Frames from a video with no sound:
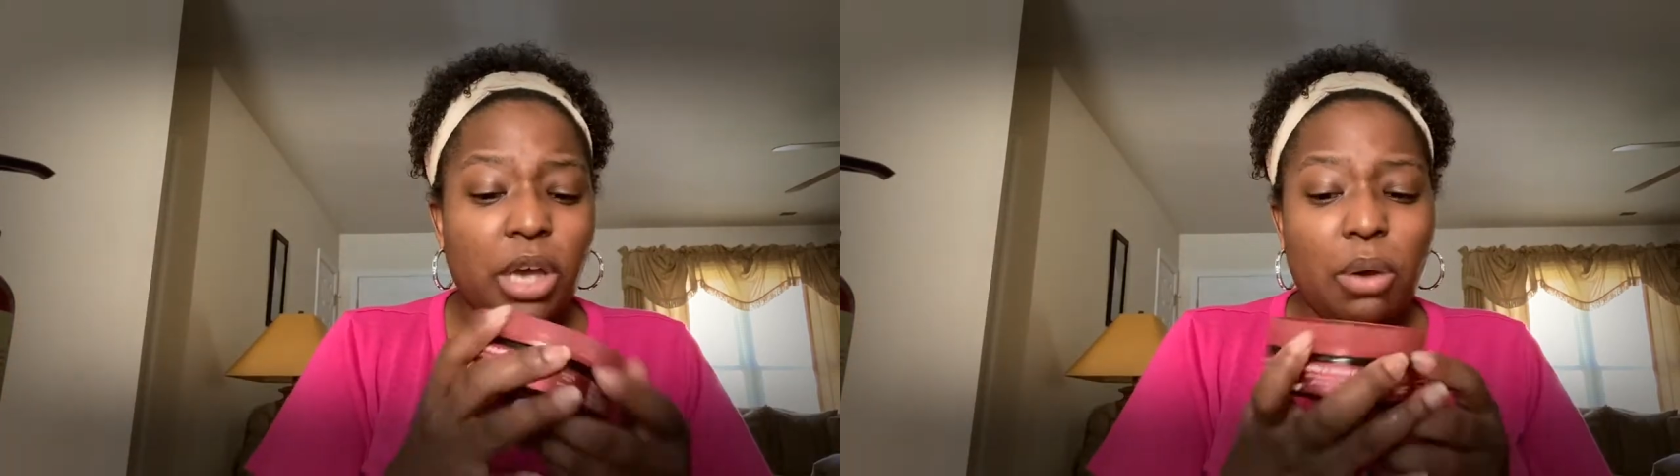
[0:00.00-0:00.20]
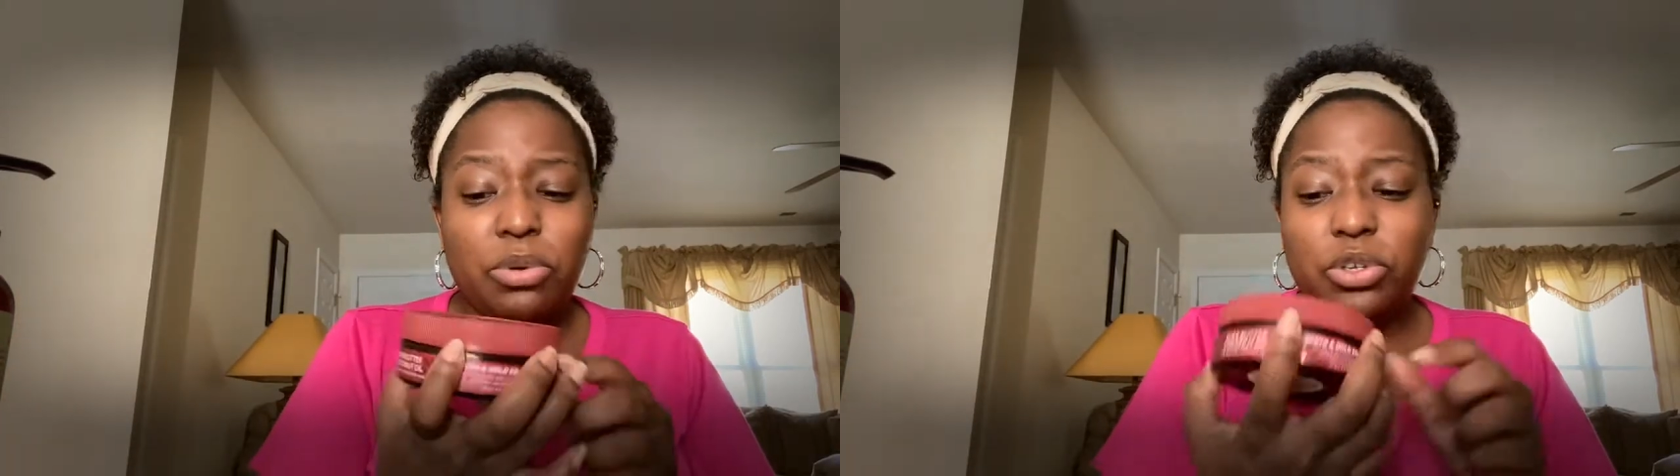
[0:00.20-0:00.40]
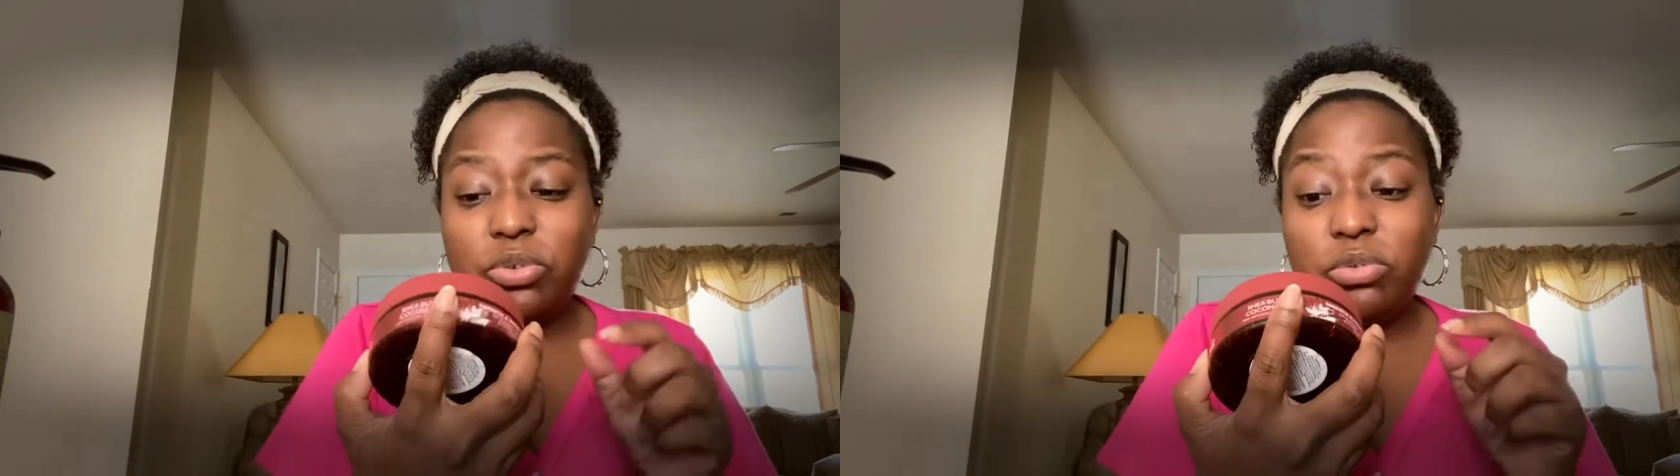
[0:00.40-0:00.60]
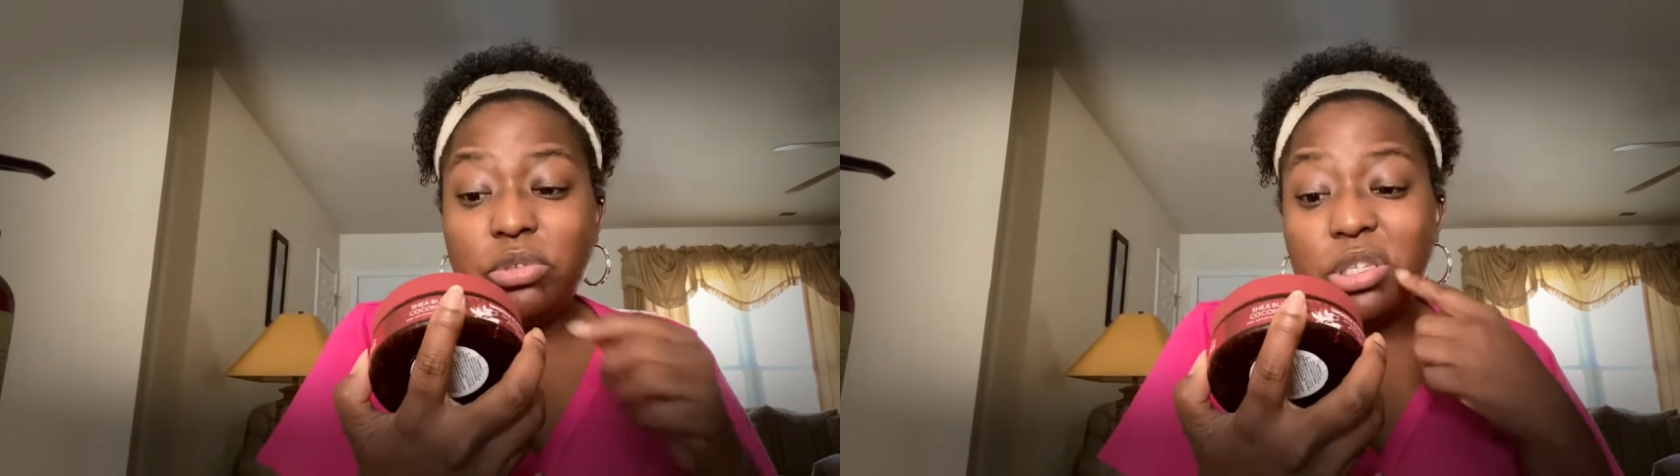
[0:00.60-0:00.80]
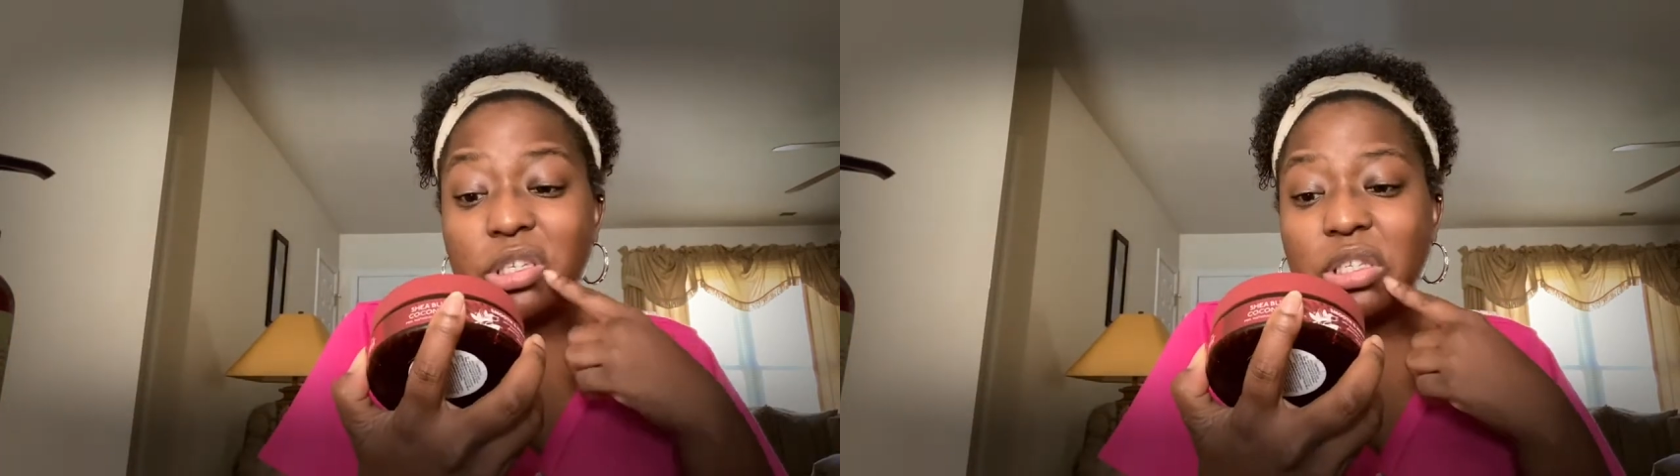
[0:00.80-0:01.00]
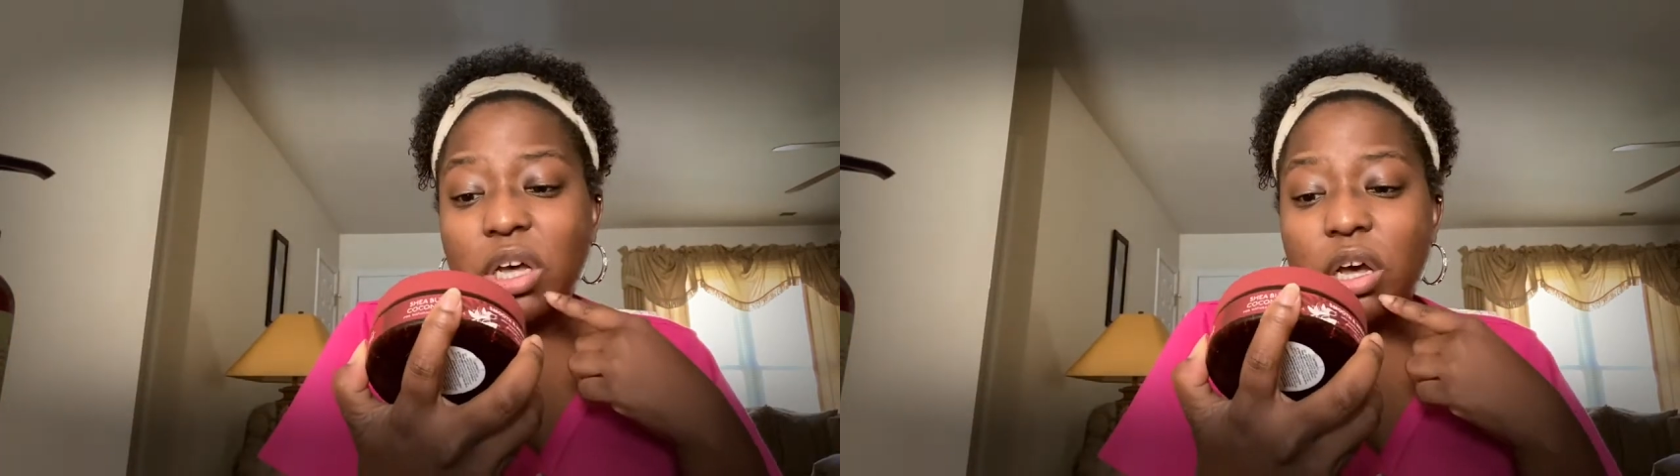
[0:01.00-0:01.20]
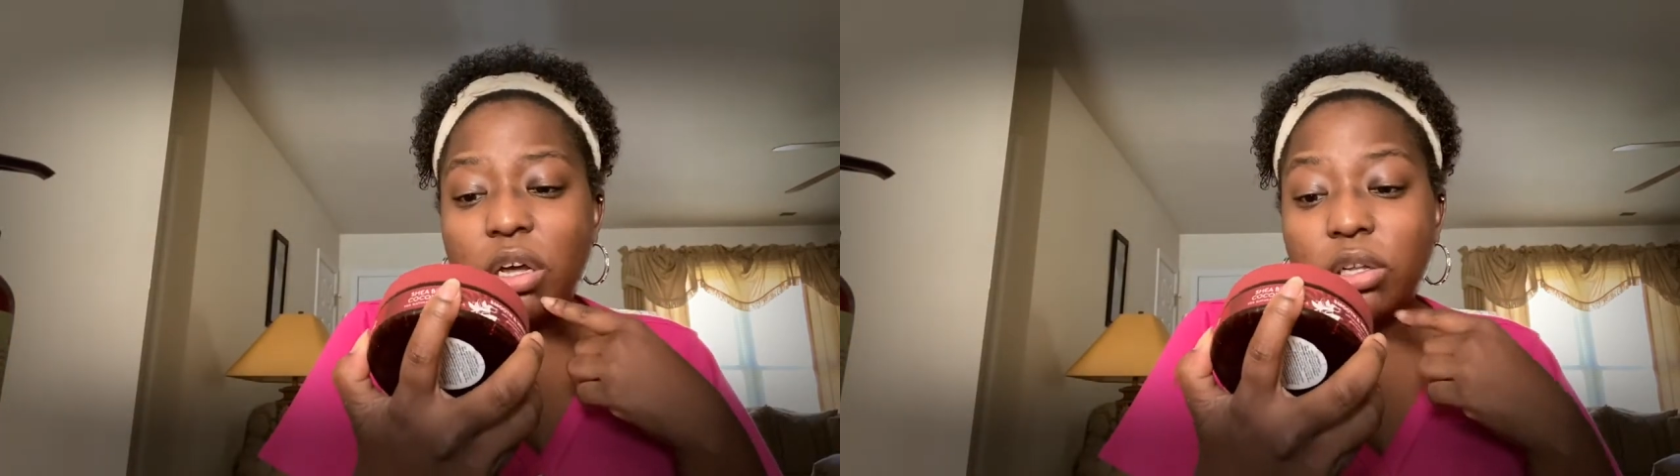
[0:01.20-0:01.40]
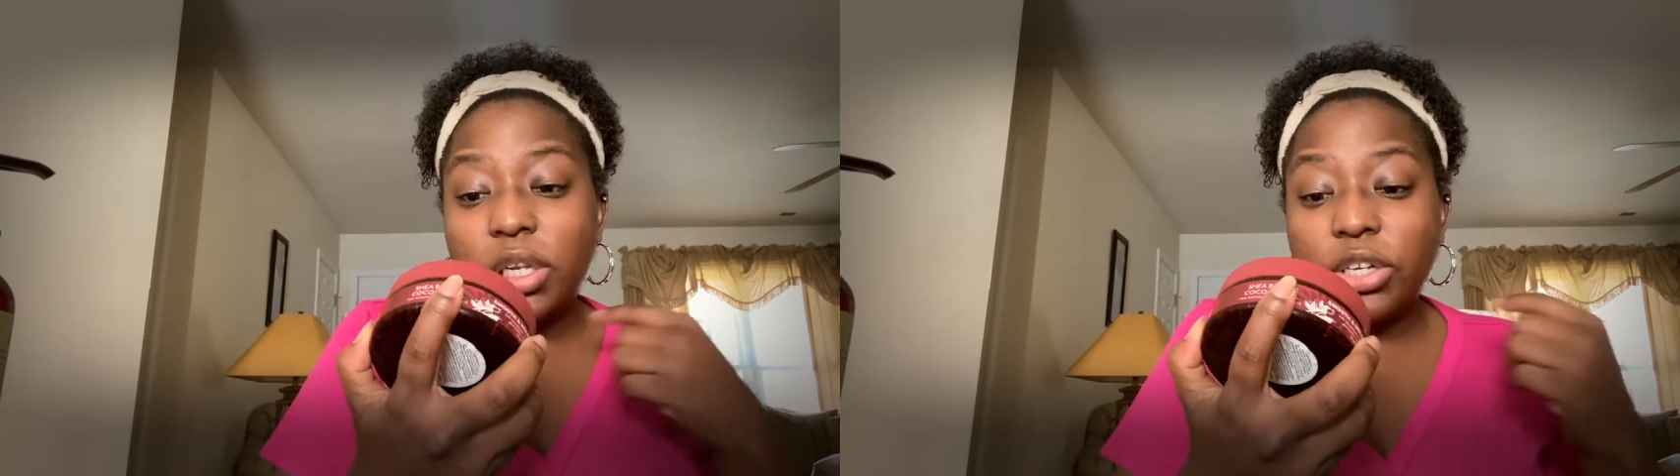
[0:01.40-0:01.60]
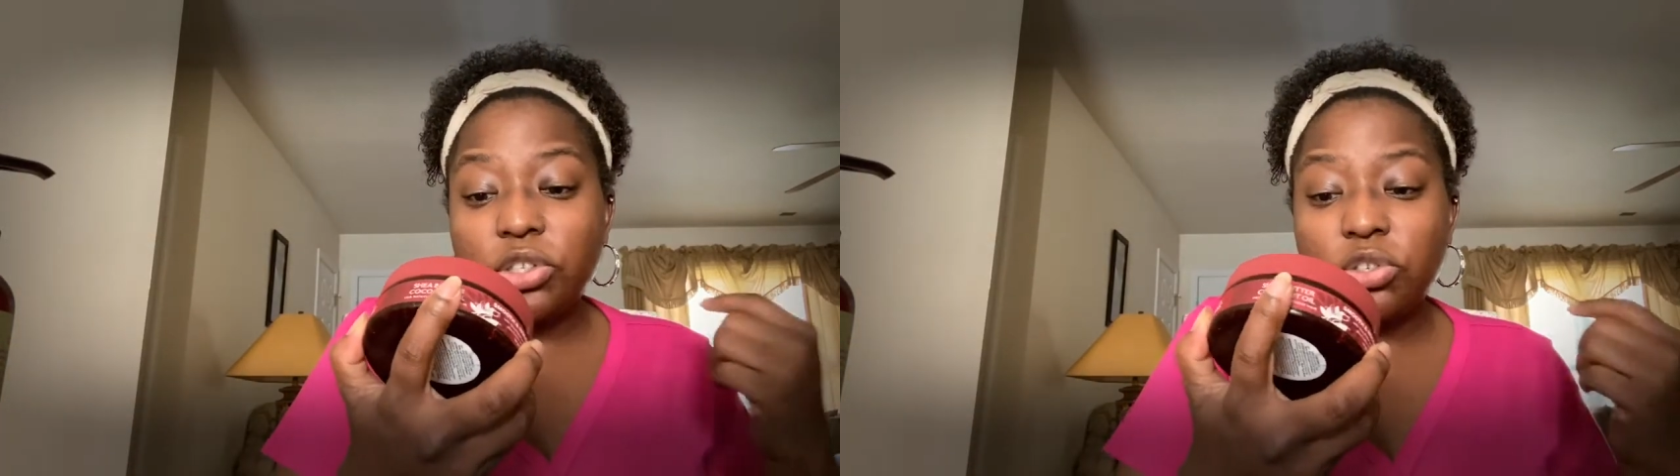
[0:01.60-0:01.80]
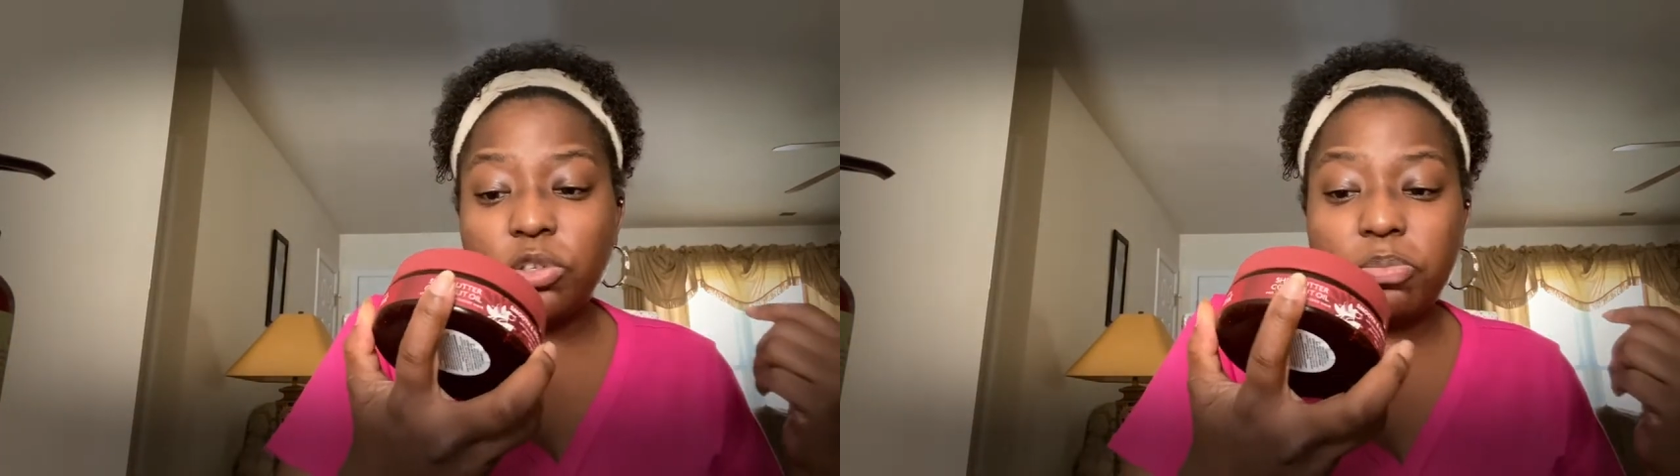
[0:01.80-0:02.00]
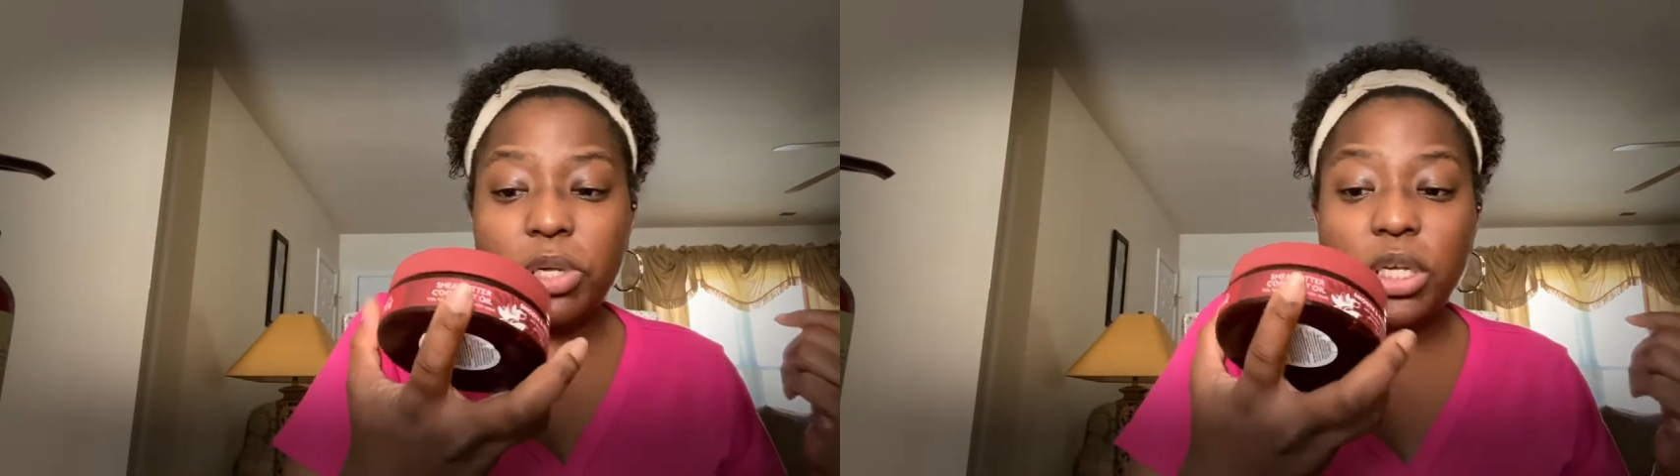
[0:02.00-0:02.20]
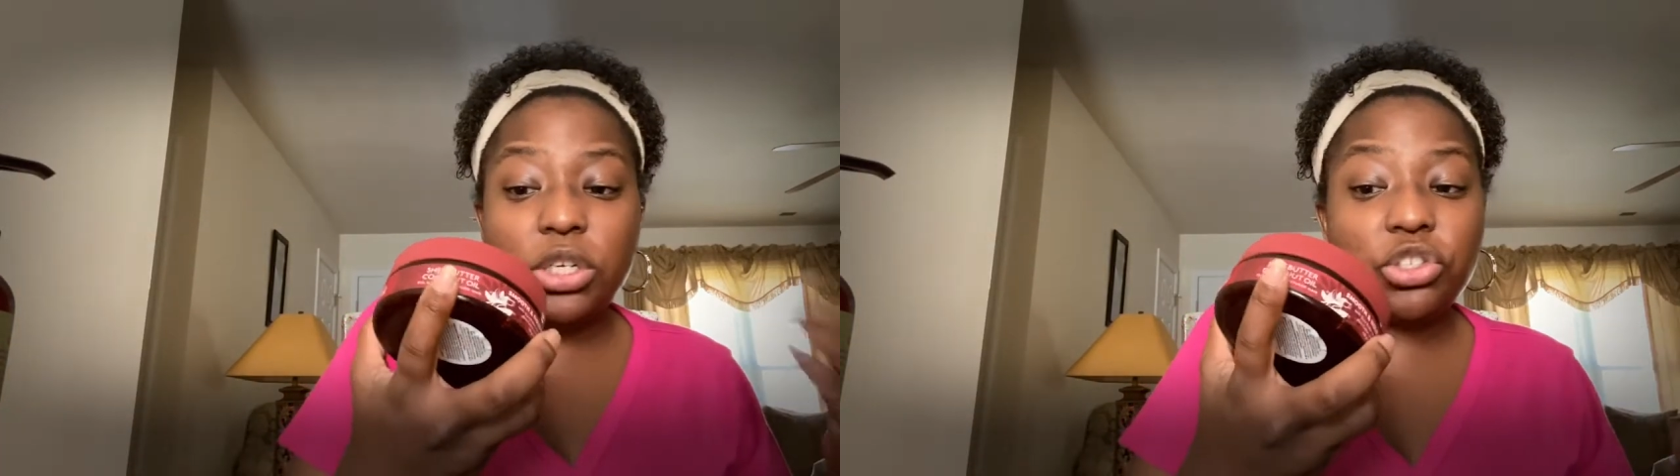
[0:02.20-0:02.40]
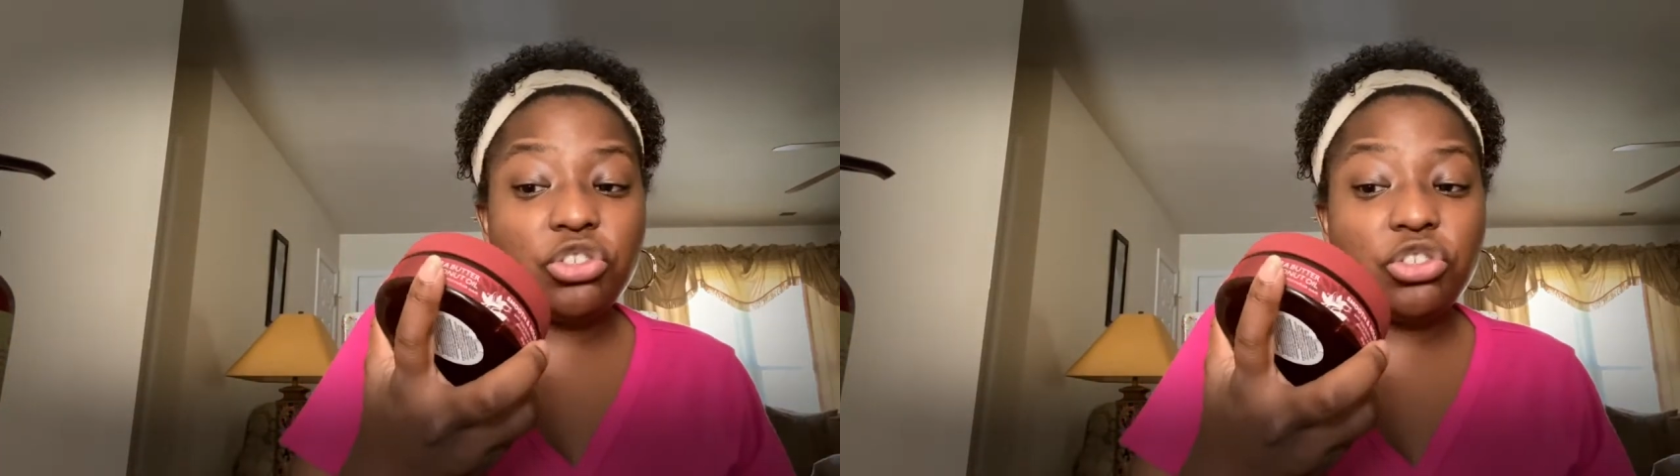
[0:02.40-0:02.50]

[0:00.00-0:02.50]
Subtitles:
I will use this Luster's Pink